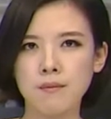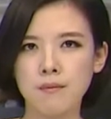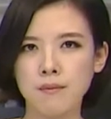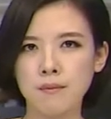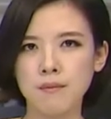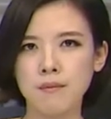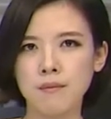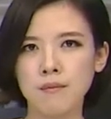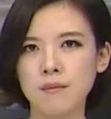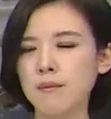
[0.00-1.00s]

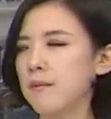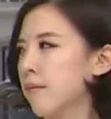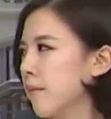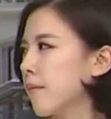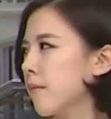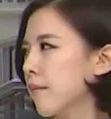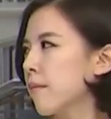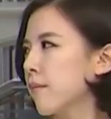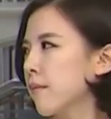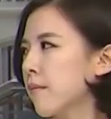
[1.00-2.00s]

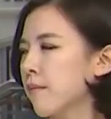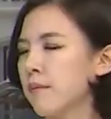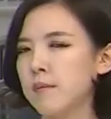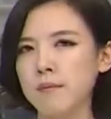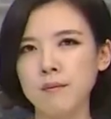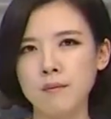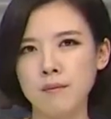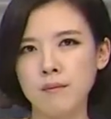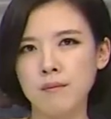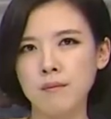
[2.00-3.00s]

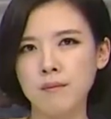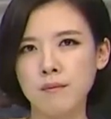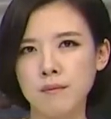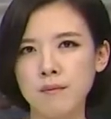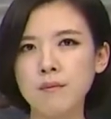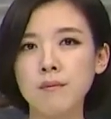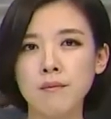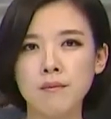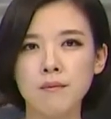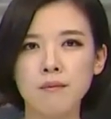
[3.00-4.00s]

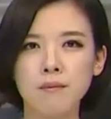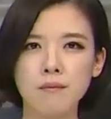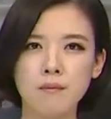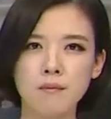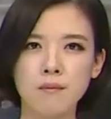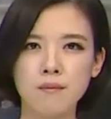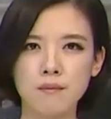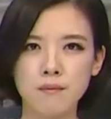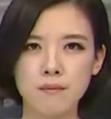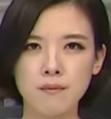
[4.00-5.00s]

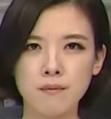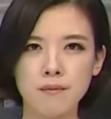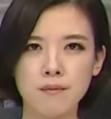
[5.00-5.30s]
No words are spoken by the person on screen.